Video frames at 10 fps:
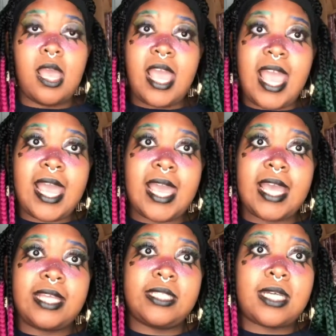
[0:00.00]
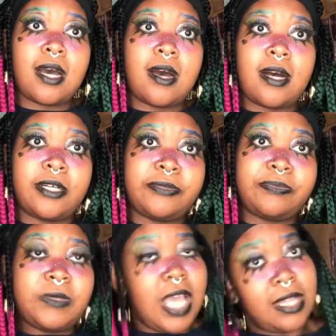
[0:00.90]
And
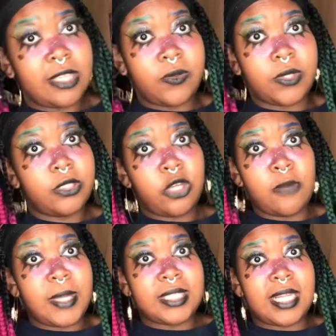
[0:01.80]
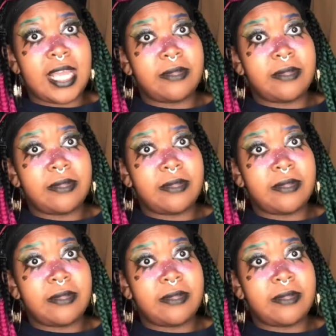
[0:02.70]
yeah, that's what we're gonna talk about today.